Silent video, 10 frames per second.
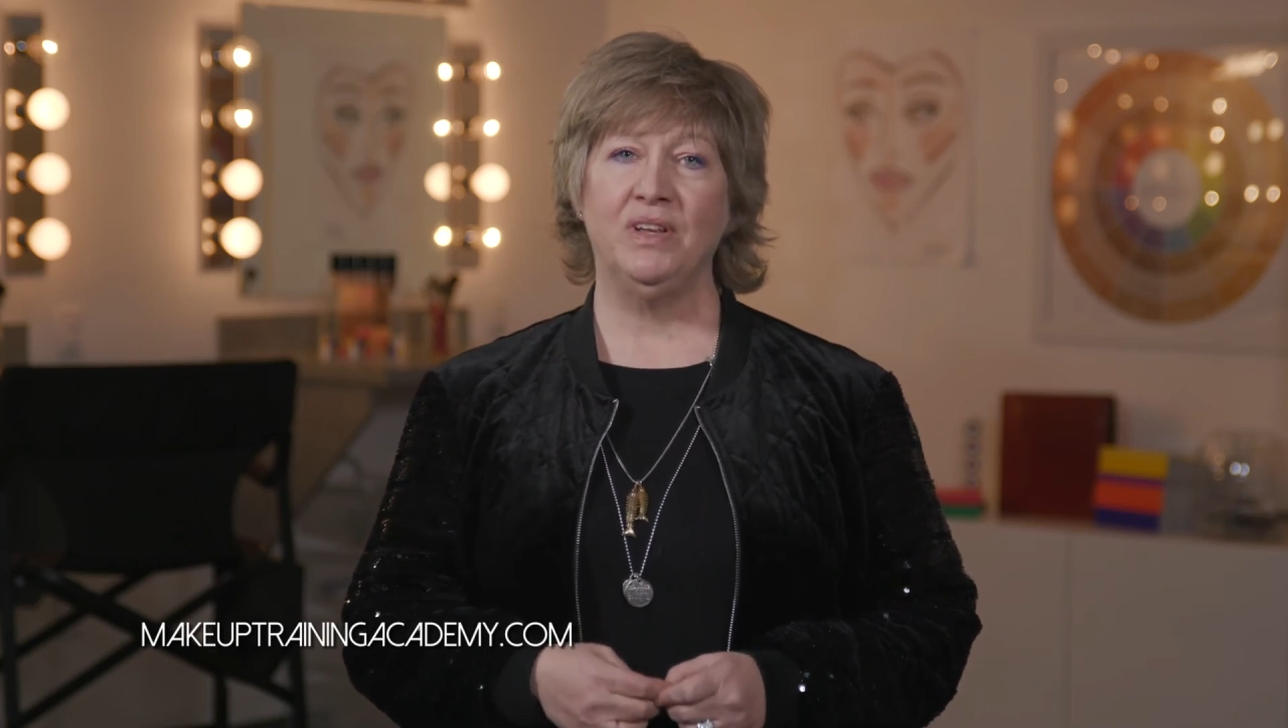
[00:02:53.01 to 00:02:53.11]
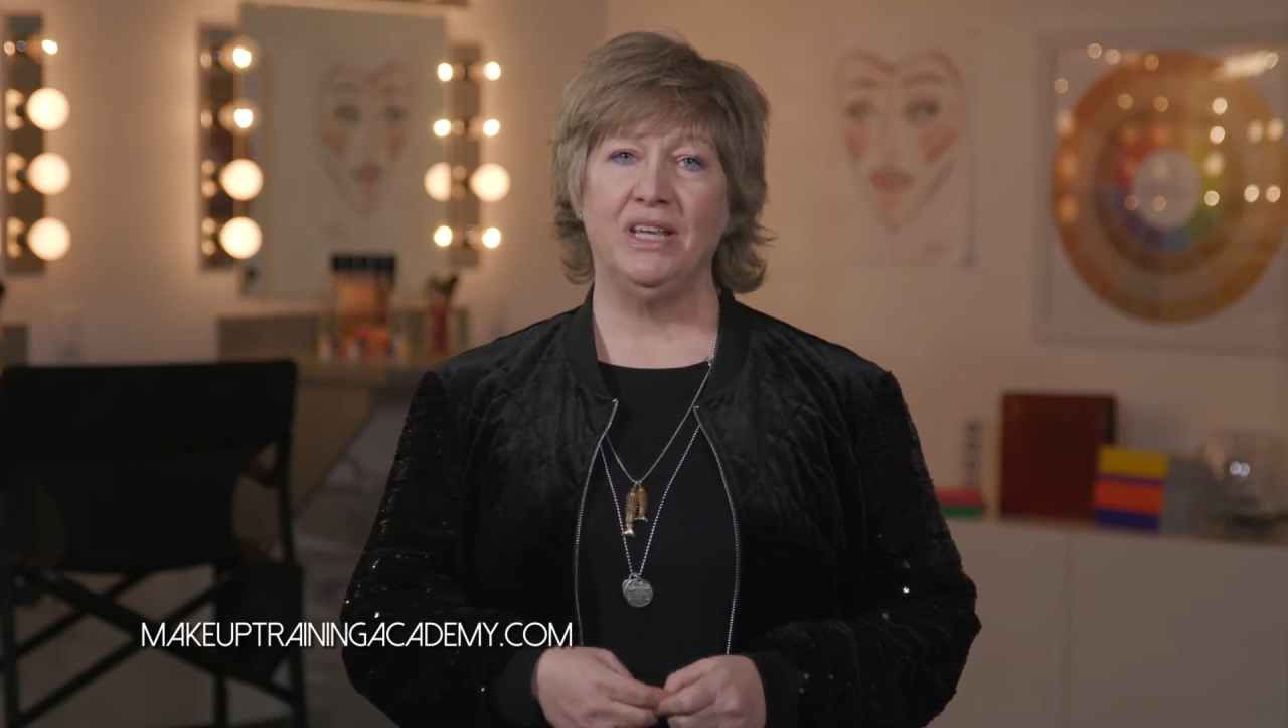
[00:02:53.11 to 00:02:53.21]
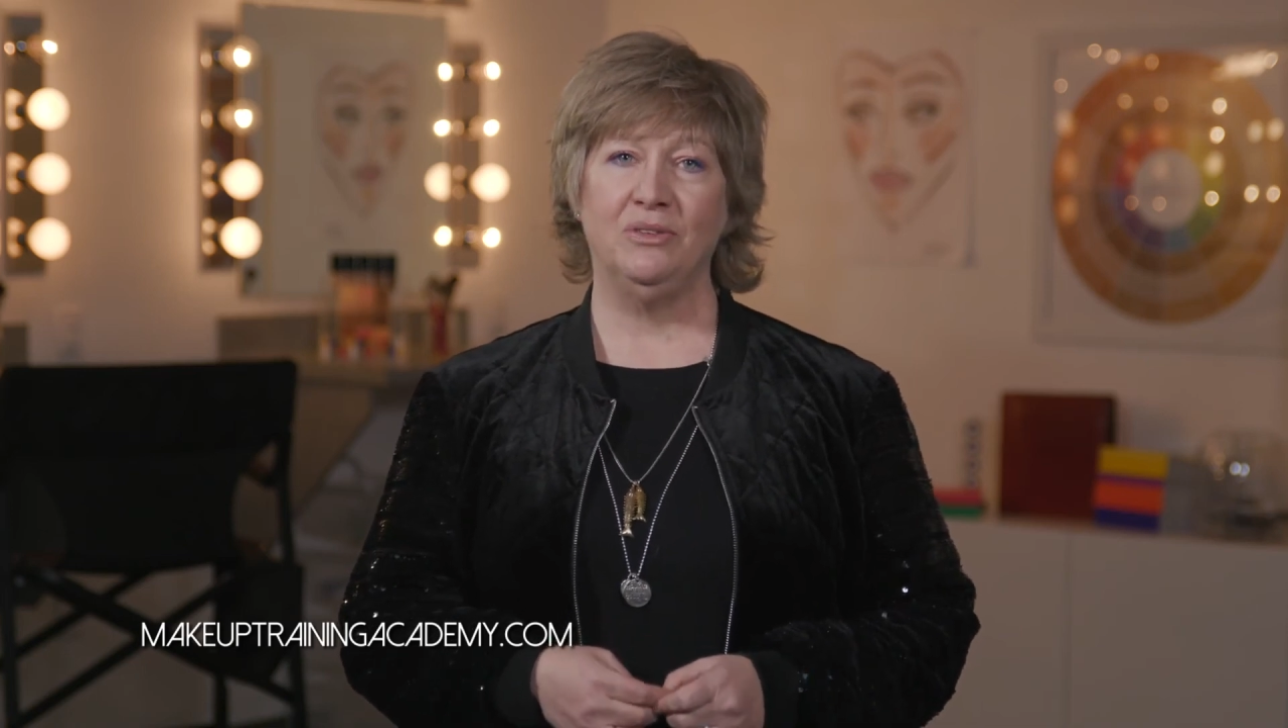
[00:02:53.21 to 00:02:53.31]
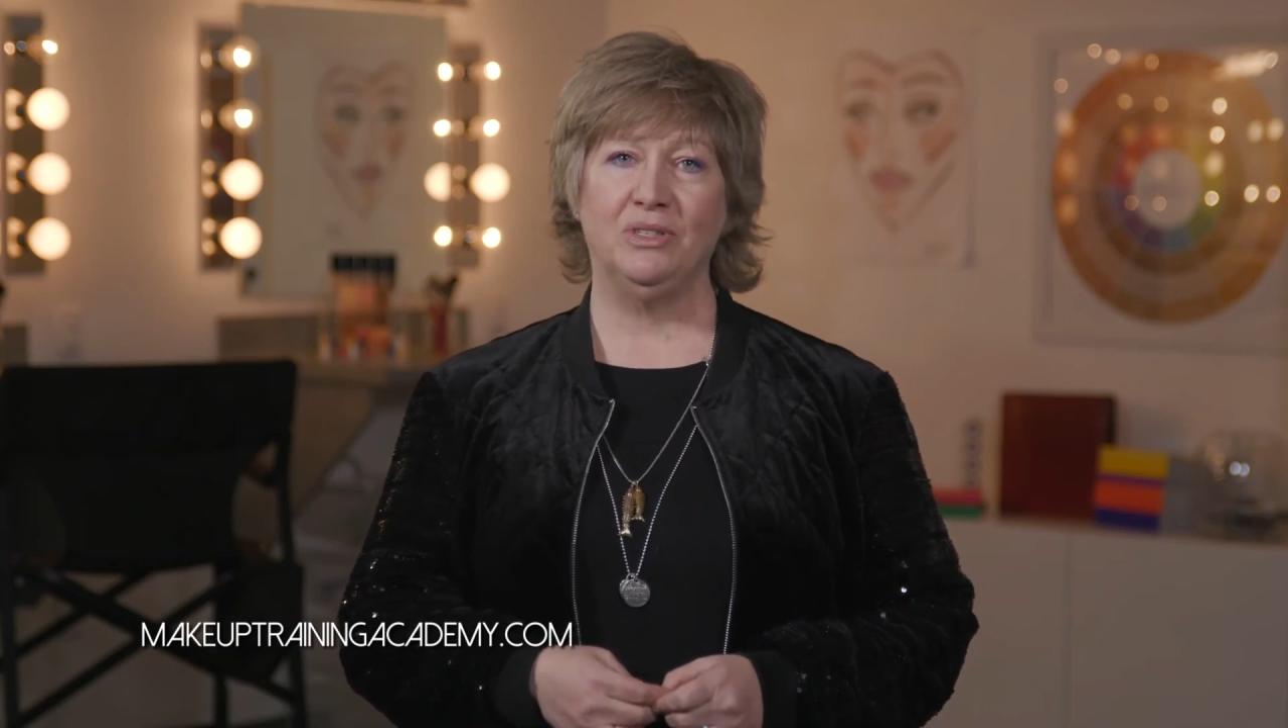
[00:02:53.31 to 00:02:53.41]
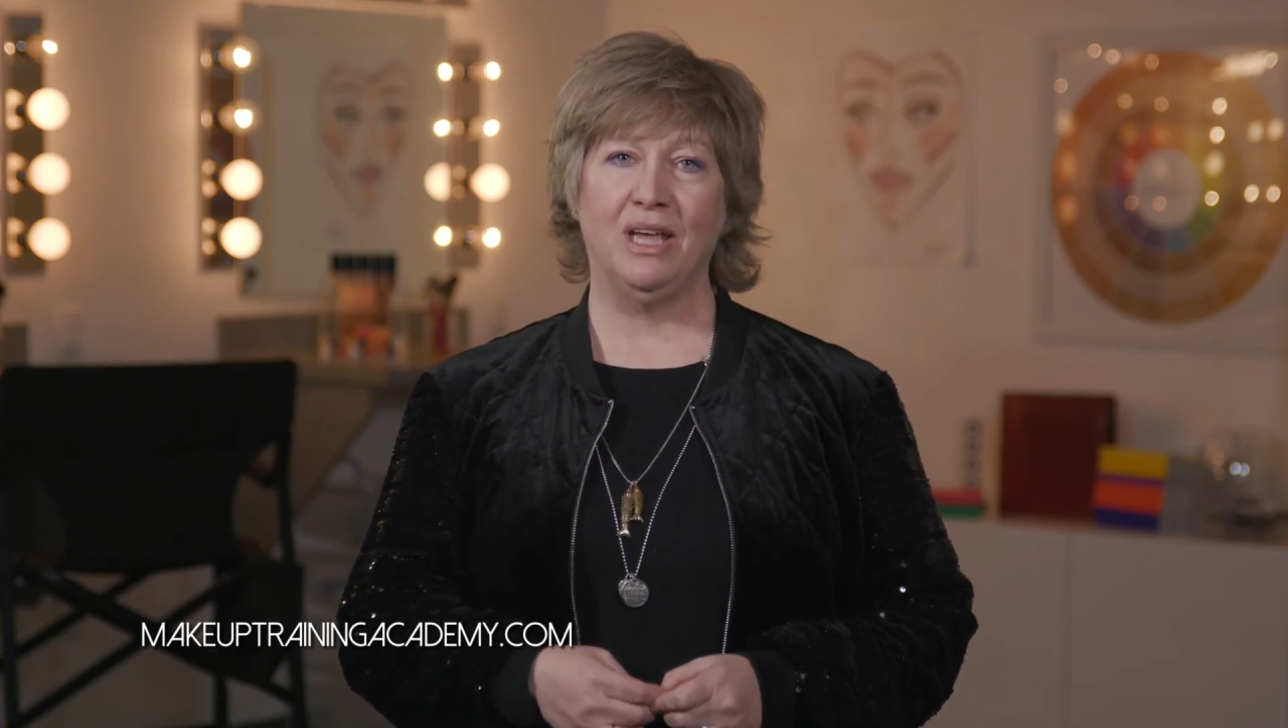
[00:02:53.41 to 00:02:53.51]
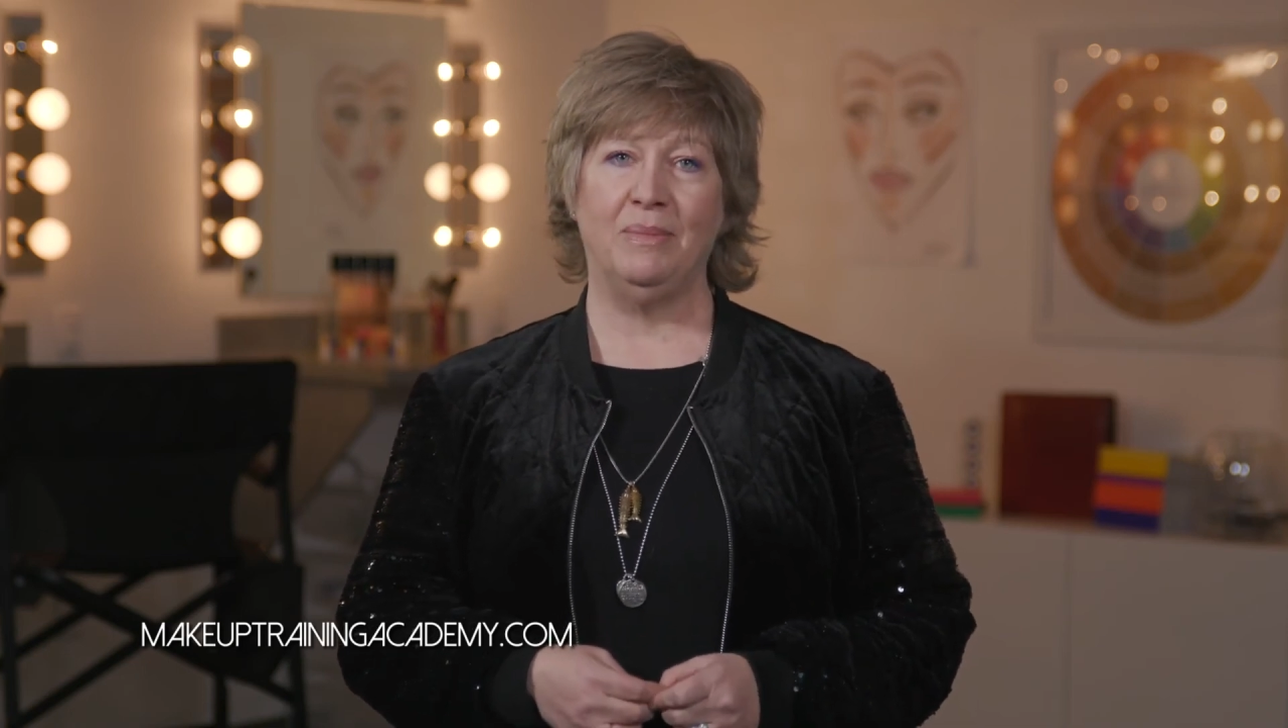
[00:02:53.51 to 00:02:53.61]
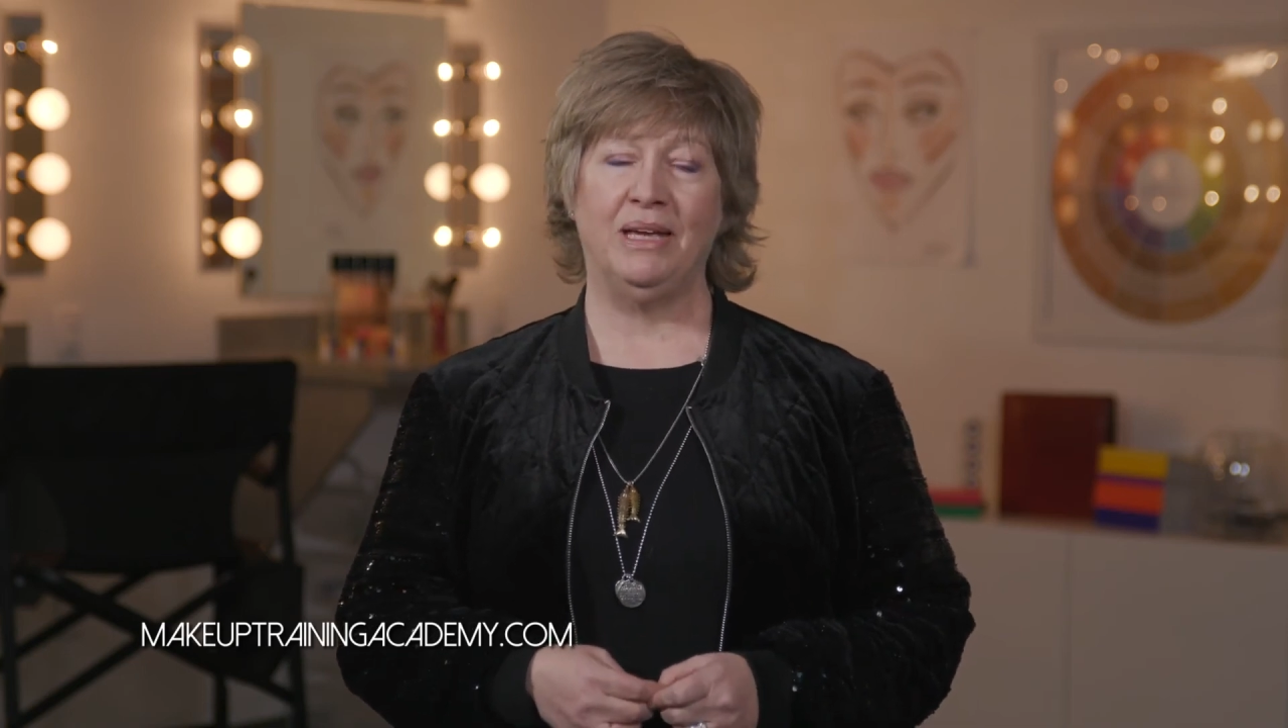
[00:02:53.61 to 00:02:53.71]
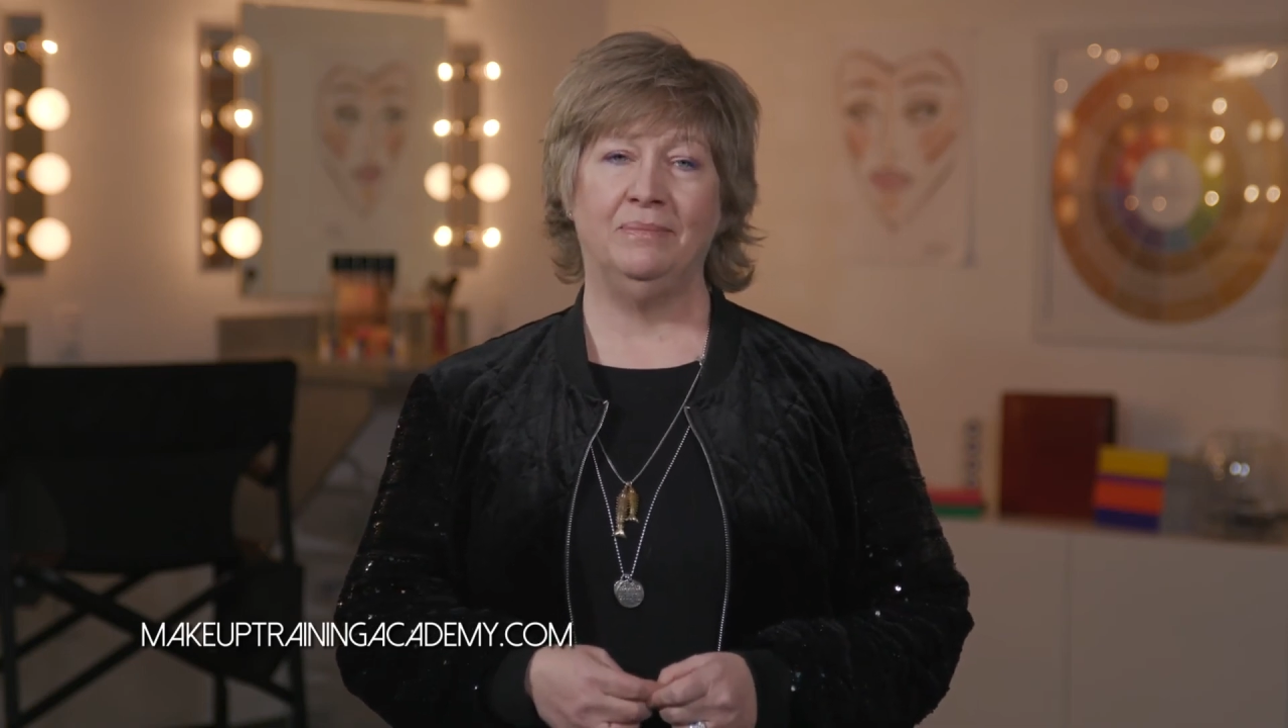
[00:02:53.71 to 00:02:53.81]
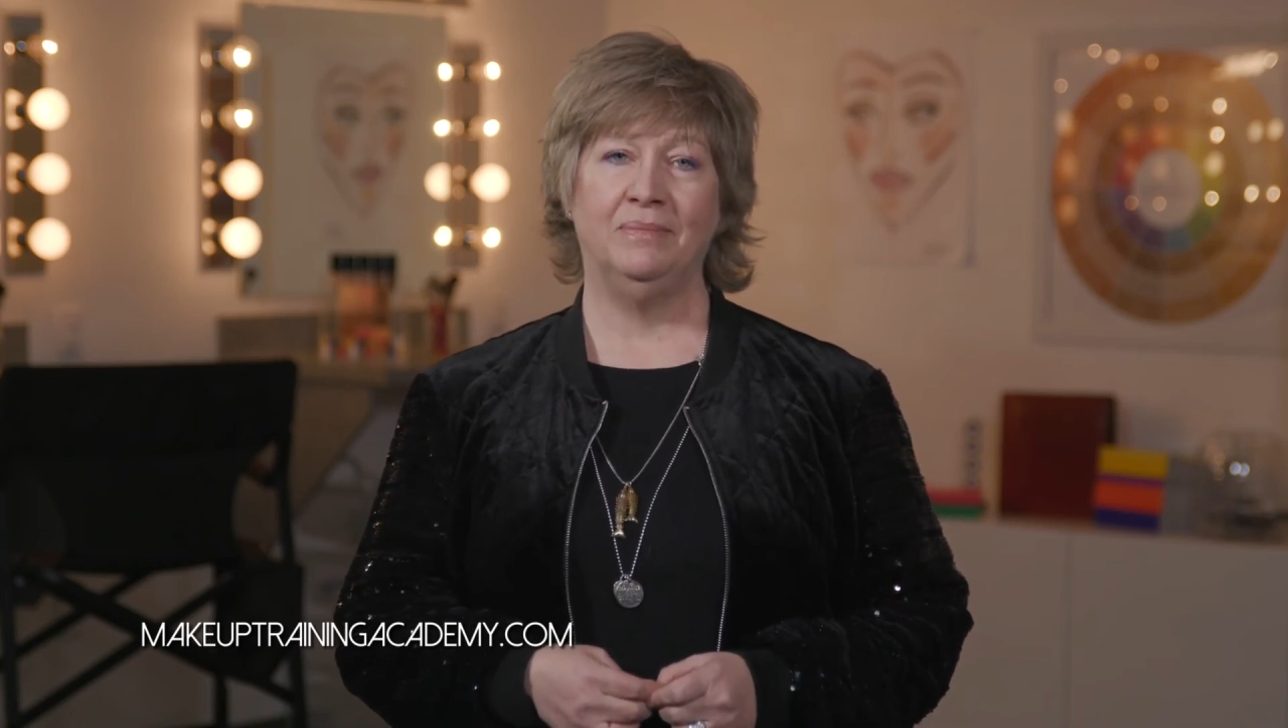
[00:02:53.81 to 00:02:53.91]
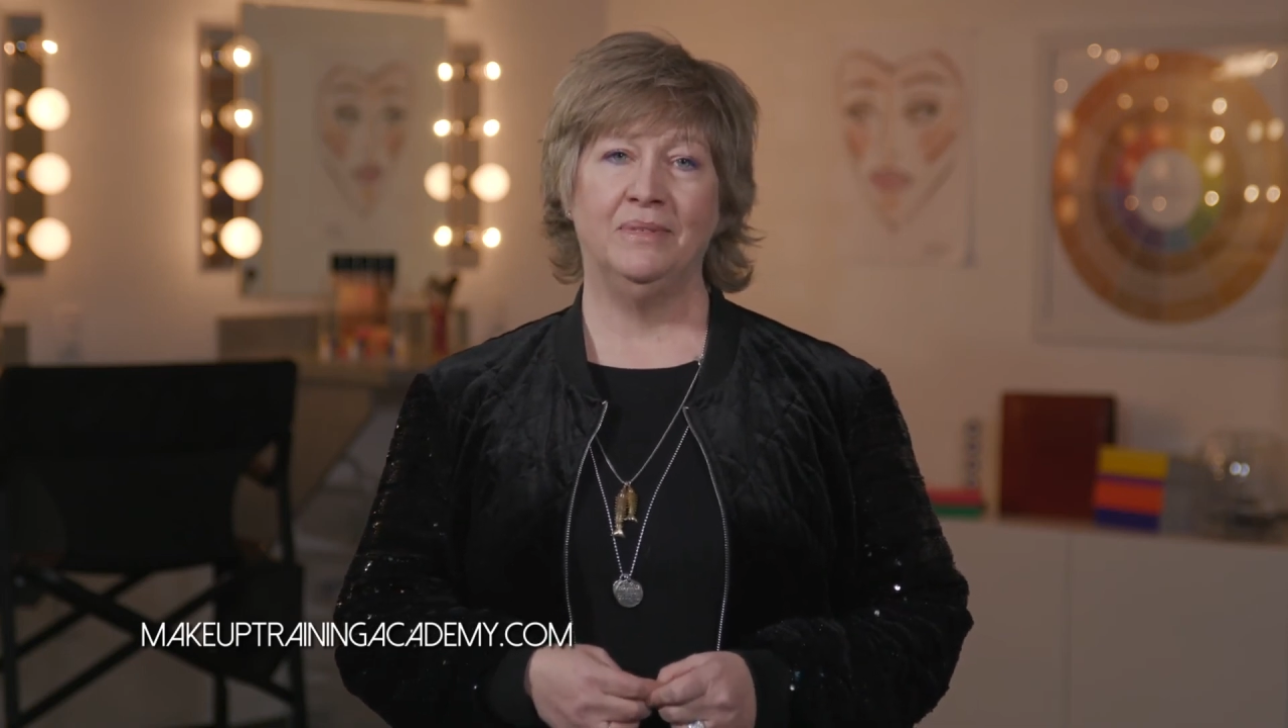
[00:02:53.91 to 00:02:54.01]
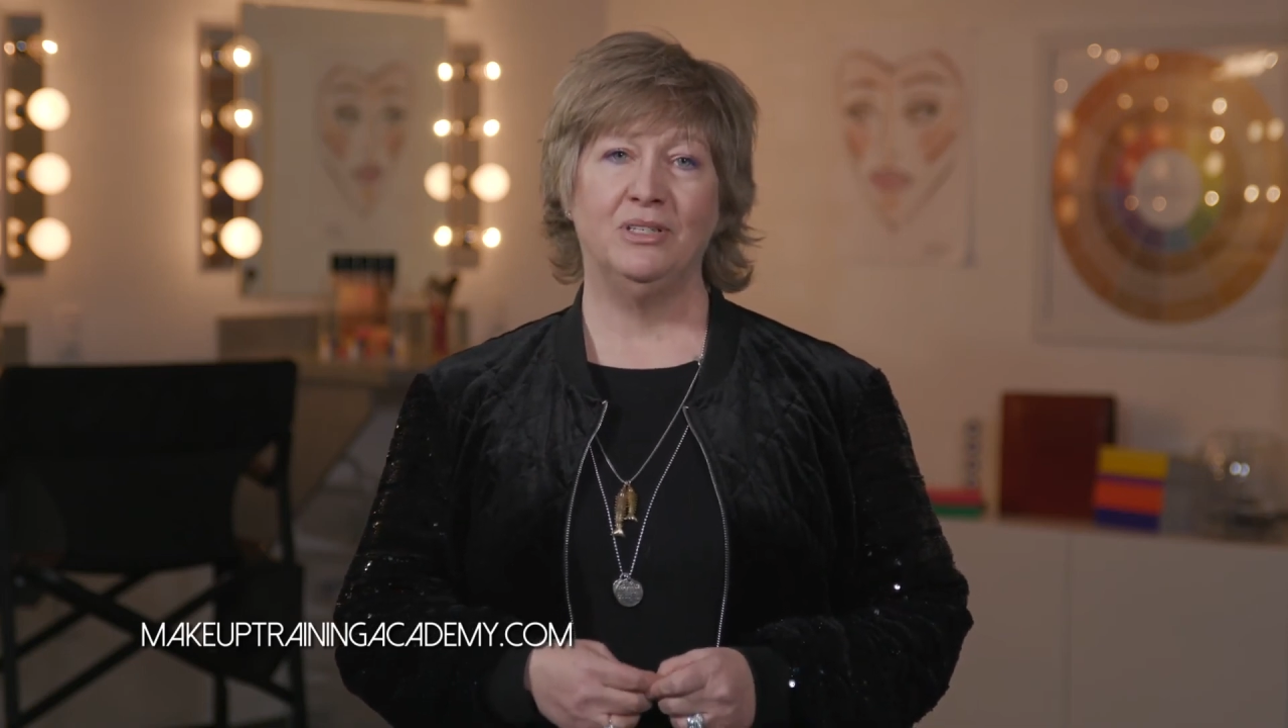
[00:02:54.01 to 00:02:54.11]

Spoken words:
videos coming.